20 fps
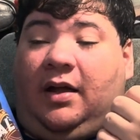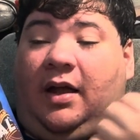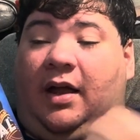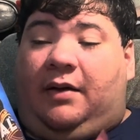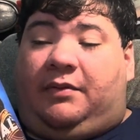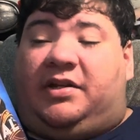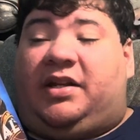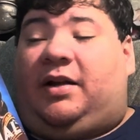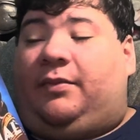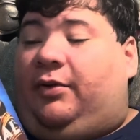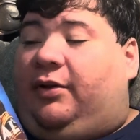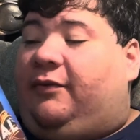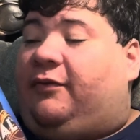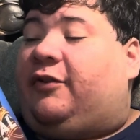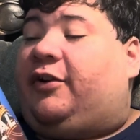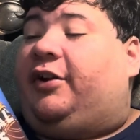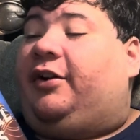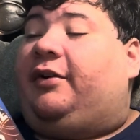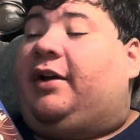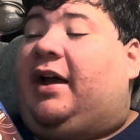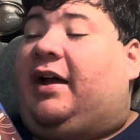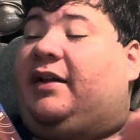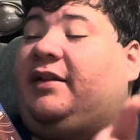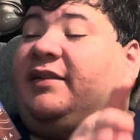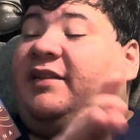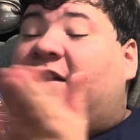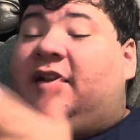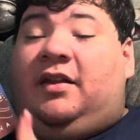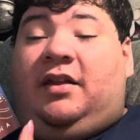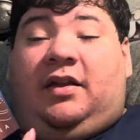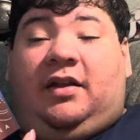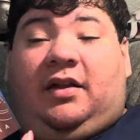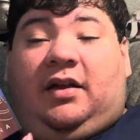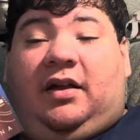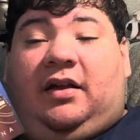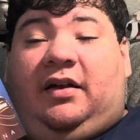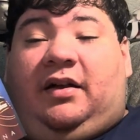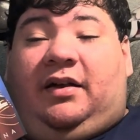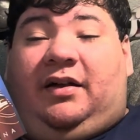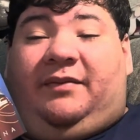I would take a bullet for you guys.
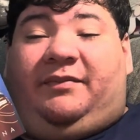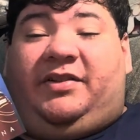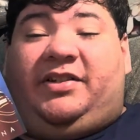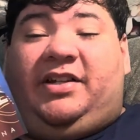But